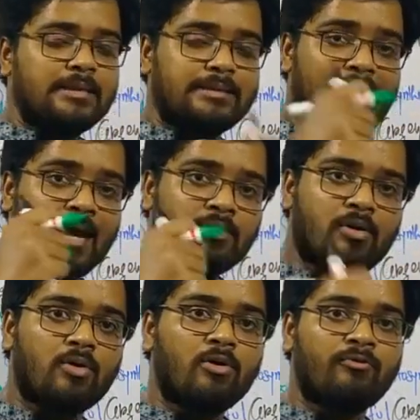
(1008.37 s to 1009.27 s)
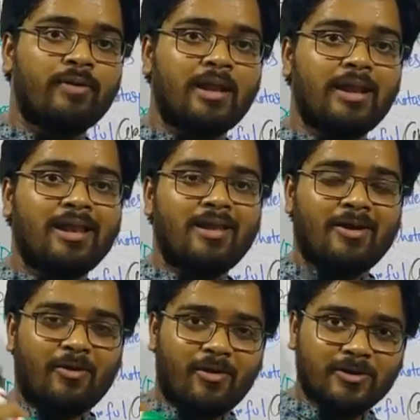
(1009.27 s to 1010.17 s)
that chlorophyll
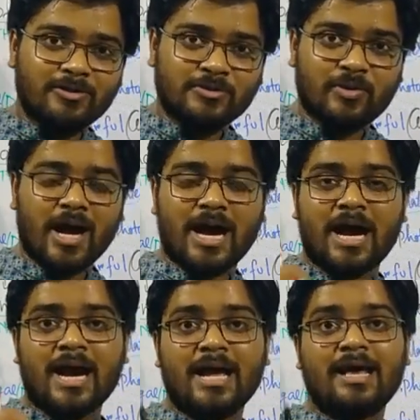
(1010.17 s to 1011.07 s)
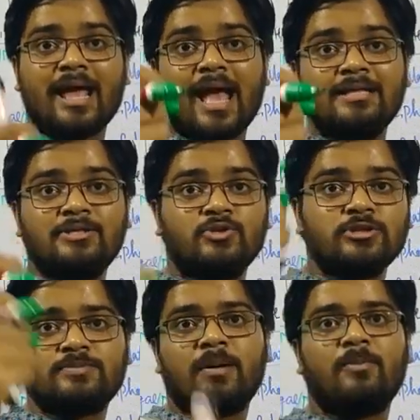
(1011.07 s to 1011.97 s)
also higher
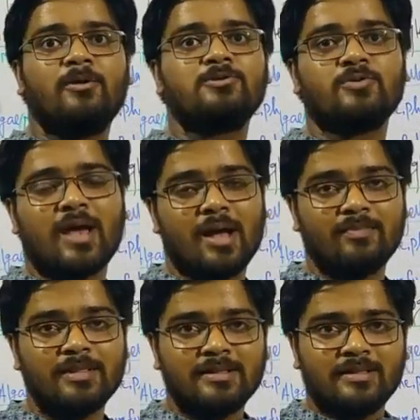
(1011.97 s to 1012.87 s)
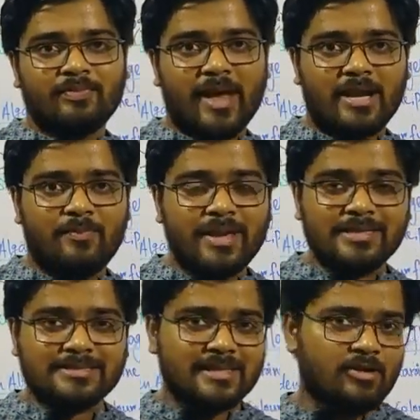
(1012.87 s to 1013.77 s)
angiosperm also have. That
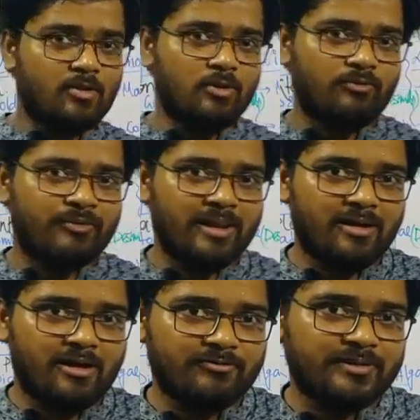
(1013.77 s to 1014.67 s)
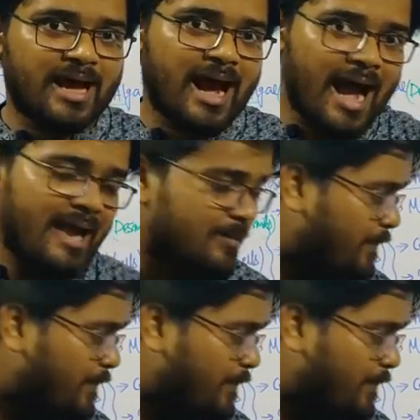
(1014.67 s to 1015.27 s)
means the chlorophyll of the higher